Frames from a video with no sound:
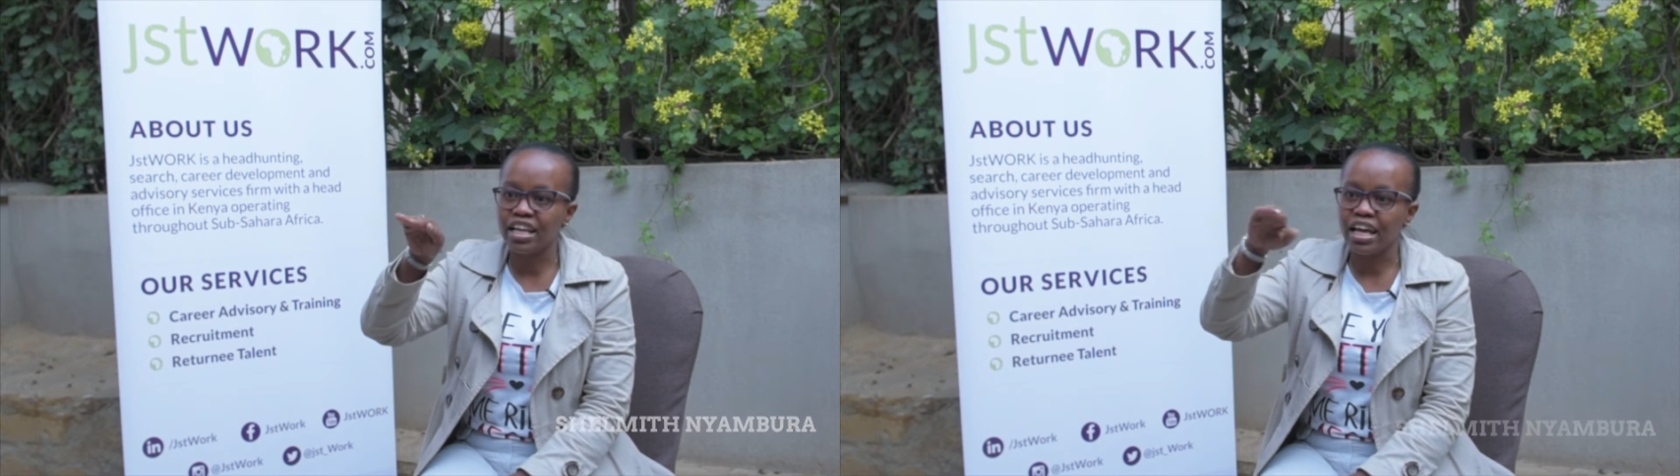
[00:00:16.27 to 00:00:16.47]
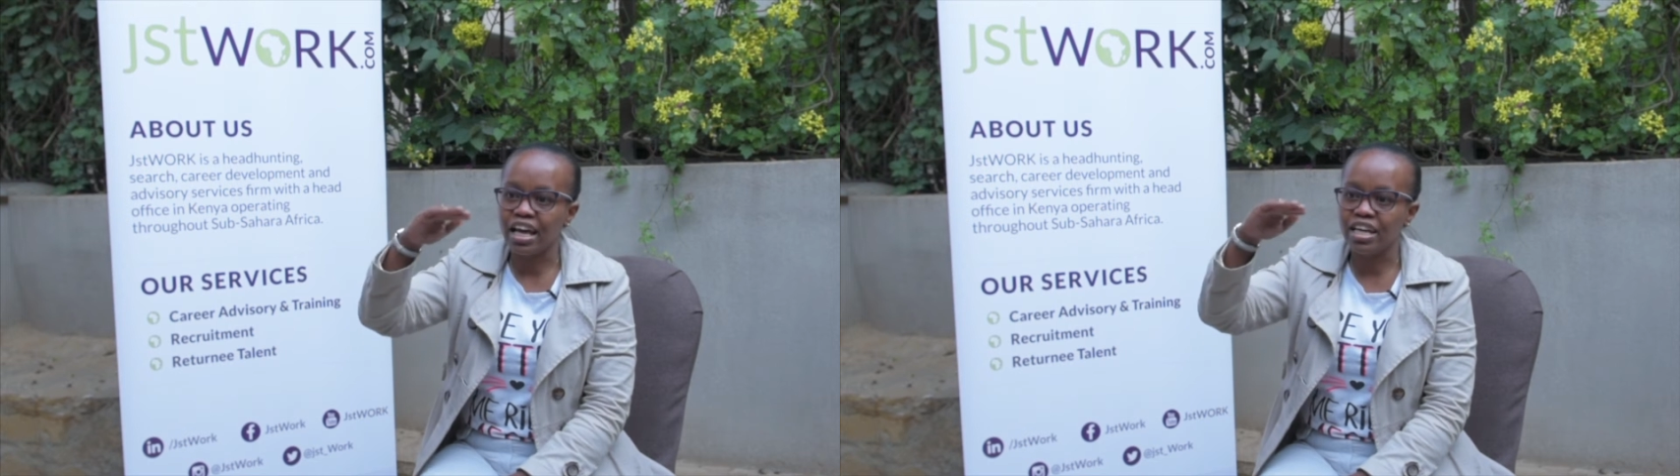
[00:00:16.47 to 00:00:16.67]

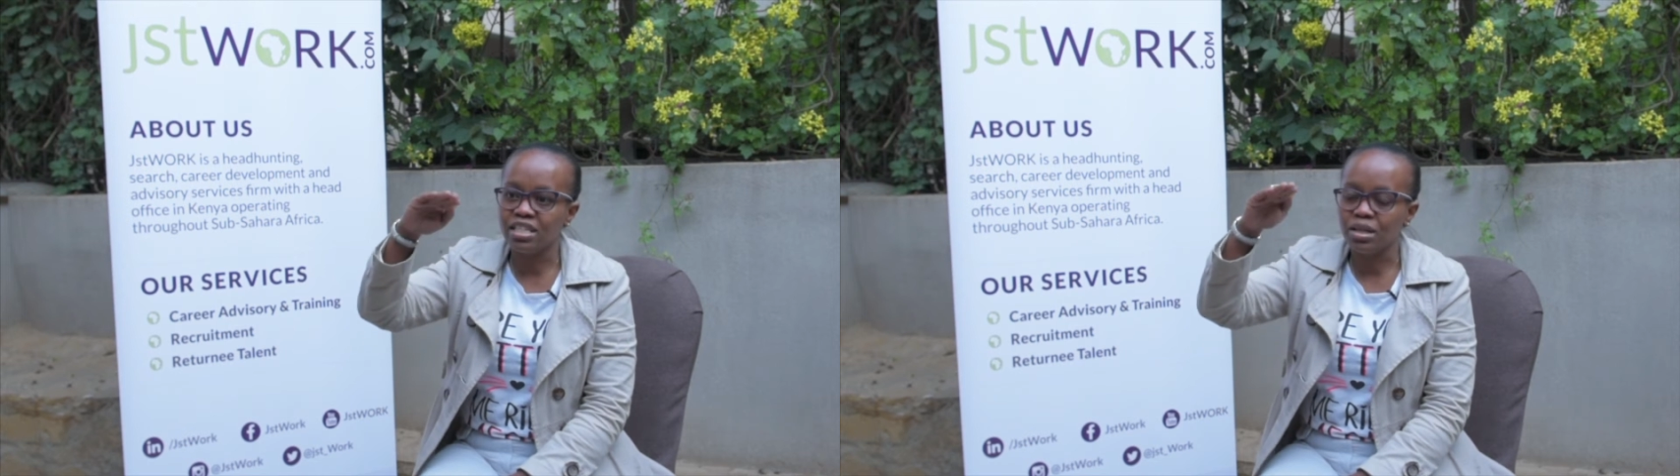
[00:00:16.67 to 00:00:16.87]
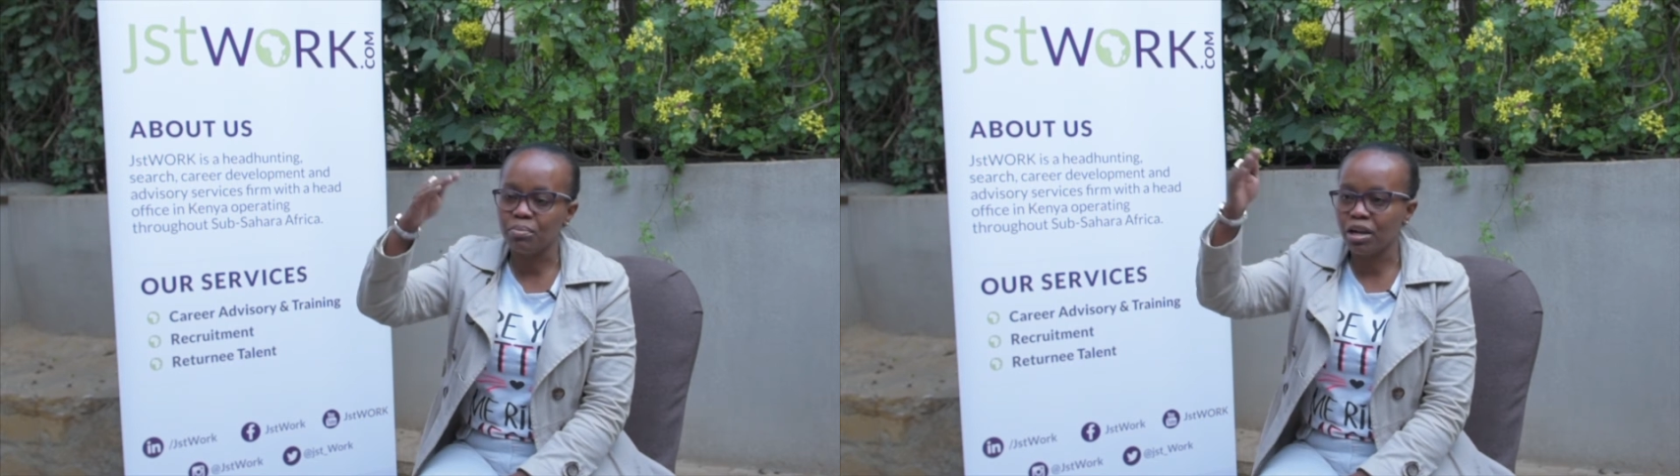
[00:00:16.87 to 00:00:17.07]
I
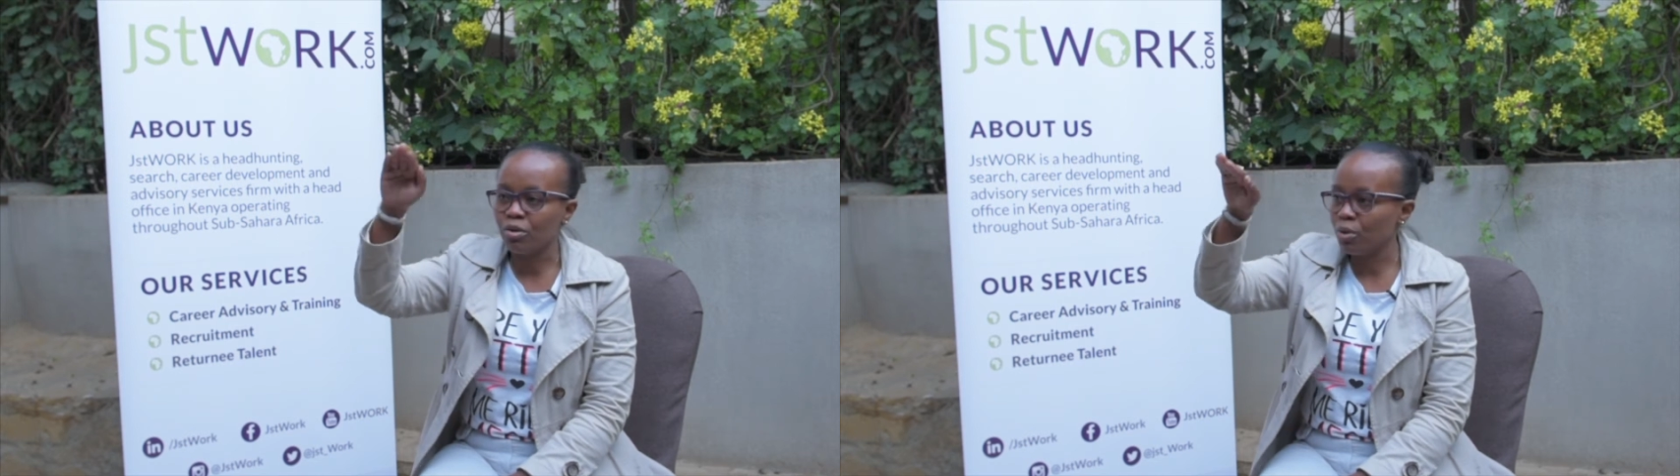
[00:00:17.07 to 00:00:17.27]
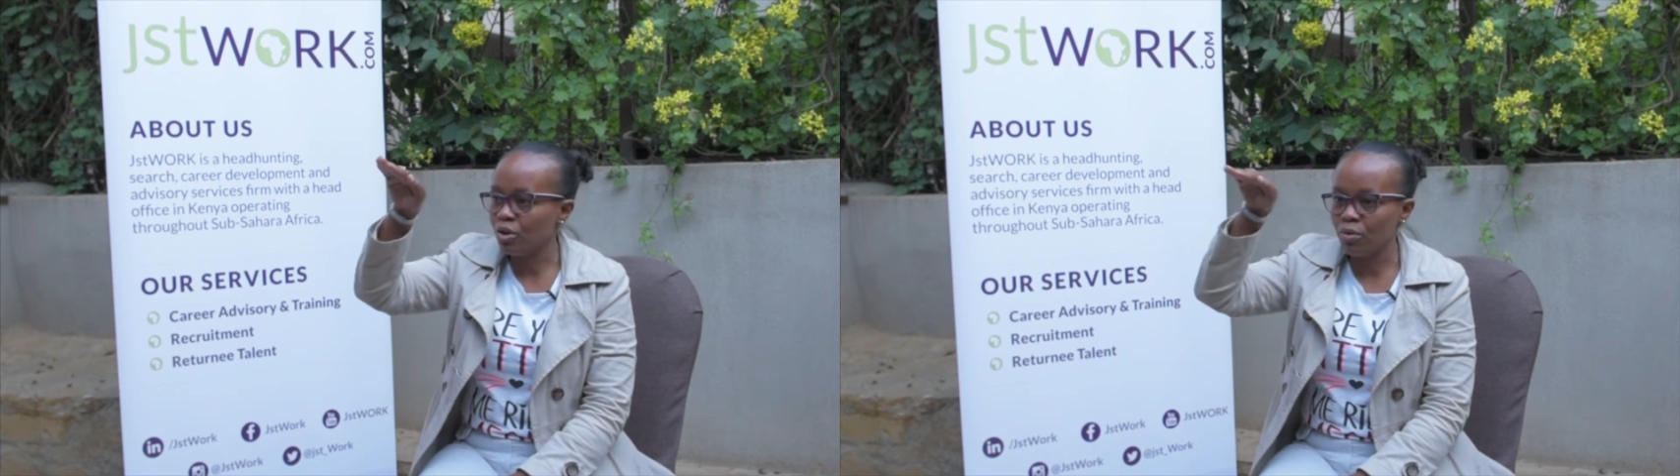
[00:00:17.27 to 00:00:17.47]
hit a
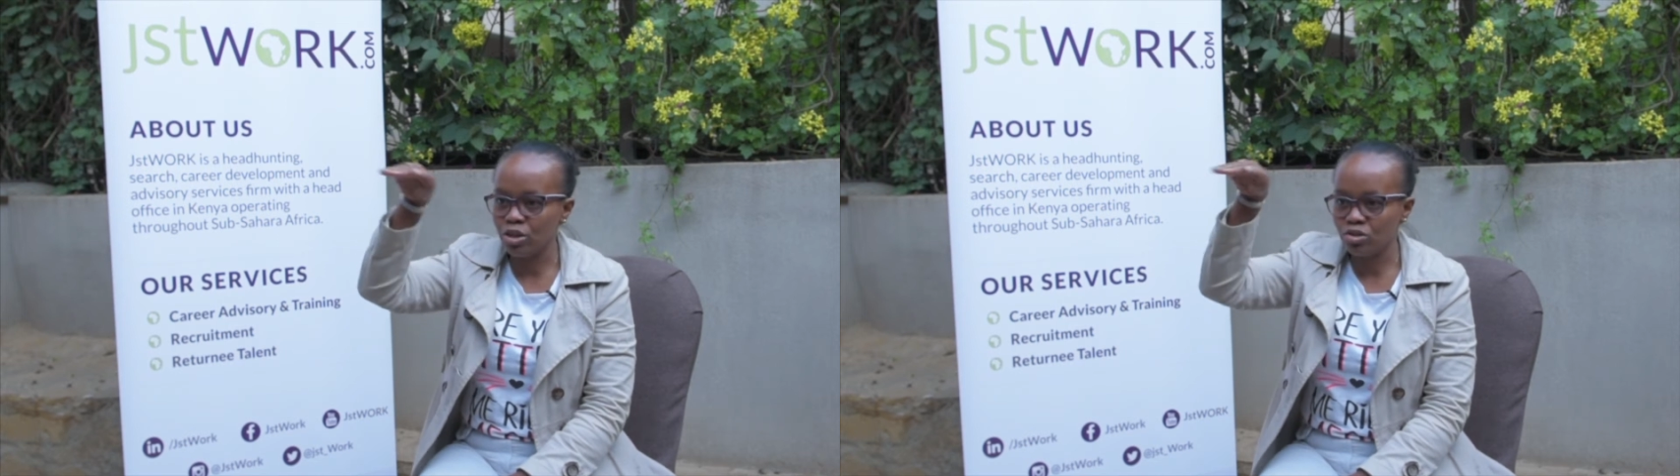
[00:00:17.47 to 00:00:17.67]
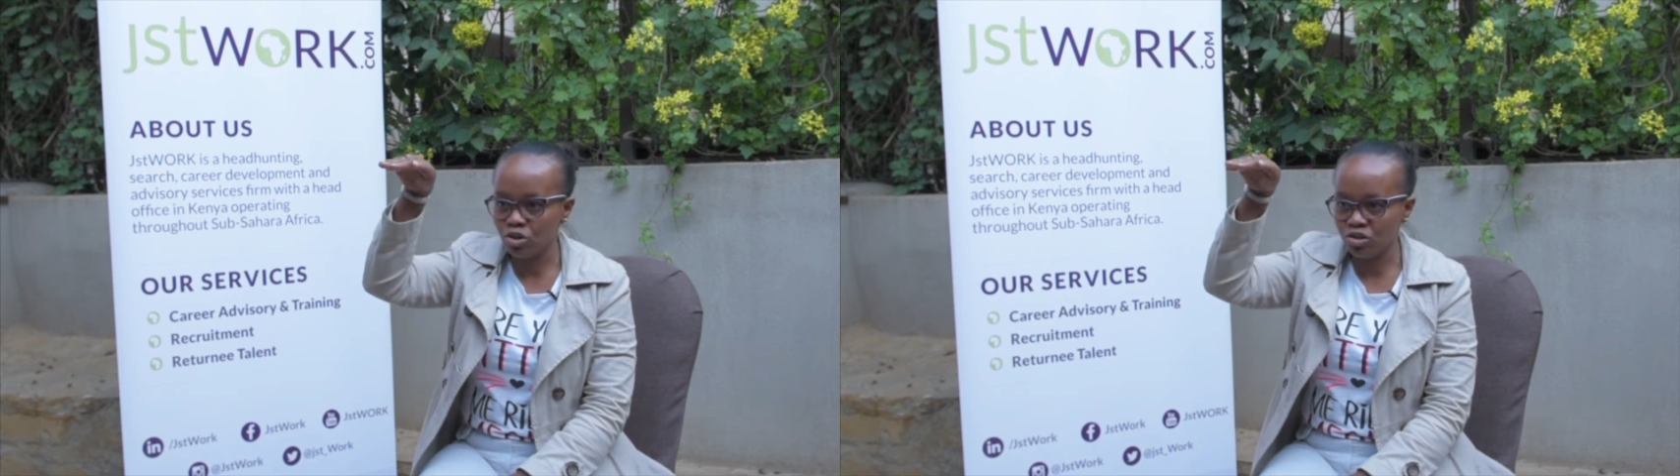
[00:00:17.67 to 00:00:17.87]
plateau, well, you know, you're